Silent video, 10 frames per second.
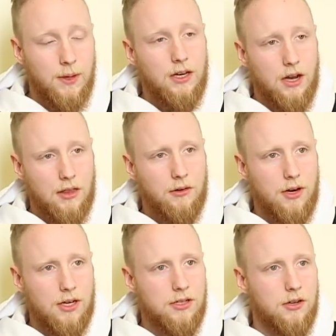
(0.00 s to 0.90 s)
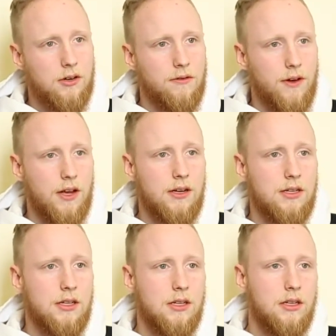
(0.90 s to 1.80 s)
In 9th grade, I started to
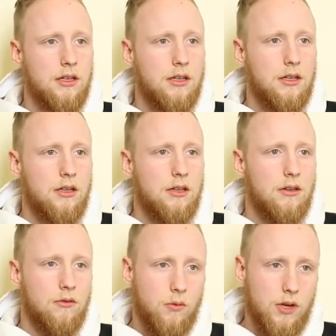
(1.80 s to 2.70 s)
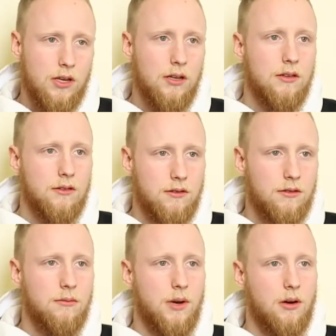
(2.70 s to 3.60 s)
find weed,
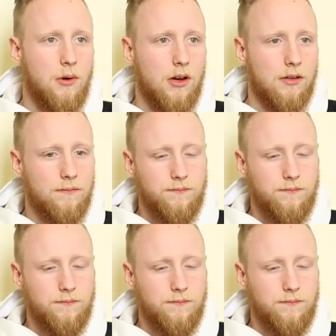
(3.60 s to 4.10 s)
marijuana.